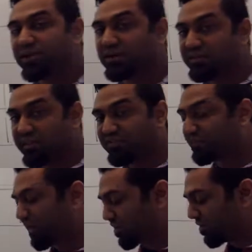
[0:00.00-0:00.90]
done, and that's
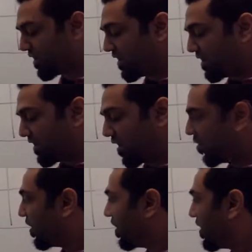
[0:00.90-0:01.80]
my code.
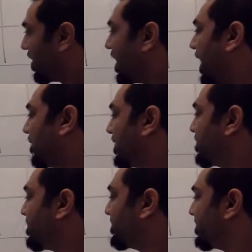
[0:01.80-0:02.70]
Now, I'm going to
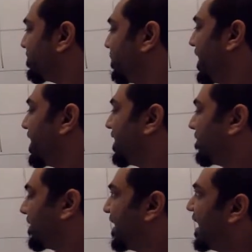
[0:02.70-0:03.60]
put this away, and I'm
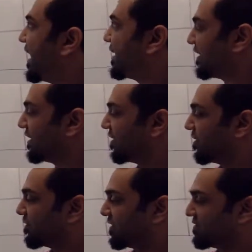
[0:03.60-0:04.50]
going to hide it, and
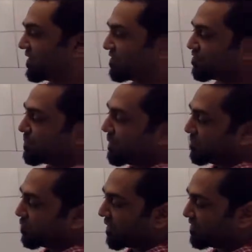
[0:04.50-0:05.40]
I'm going to take this
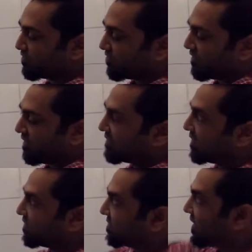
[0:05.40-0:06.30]
paper where I just filled
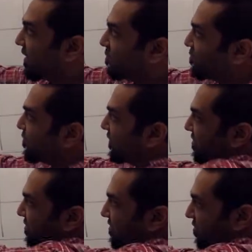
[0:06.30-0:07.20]
out the top
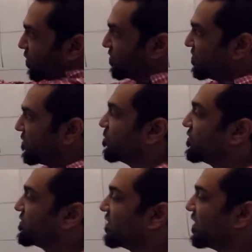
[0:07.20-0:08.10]
with those
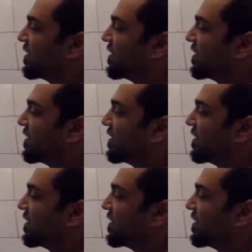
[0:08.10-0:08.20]
symbols,